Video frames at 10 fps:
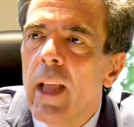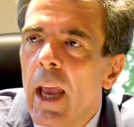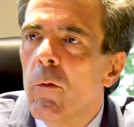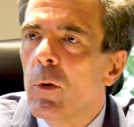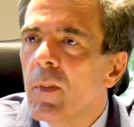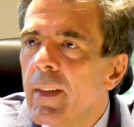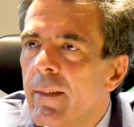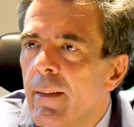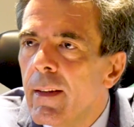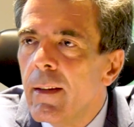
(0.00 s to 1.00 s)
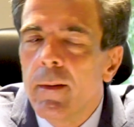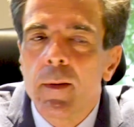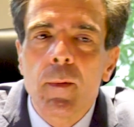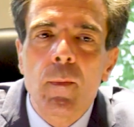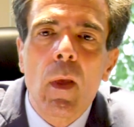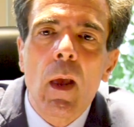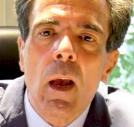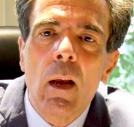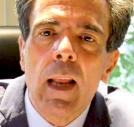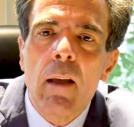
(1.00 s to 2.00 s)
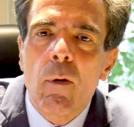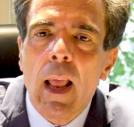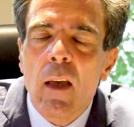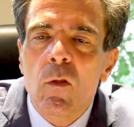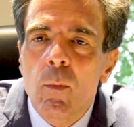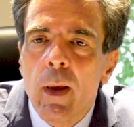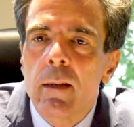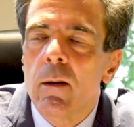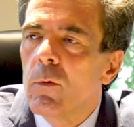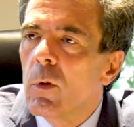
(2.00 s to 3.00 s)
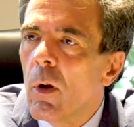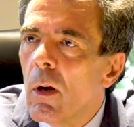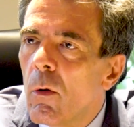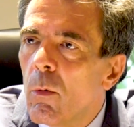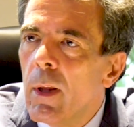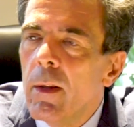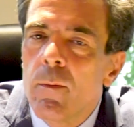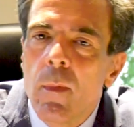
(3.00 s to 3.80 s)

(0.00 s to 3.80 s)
diversity in every aspect of the country.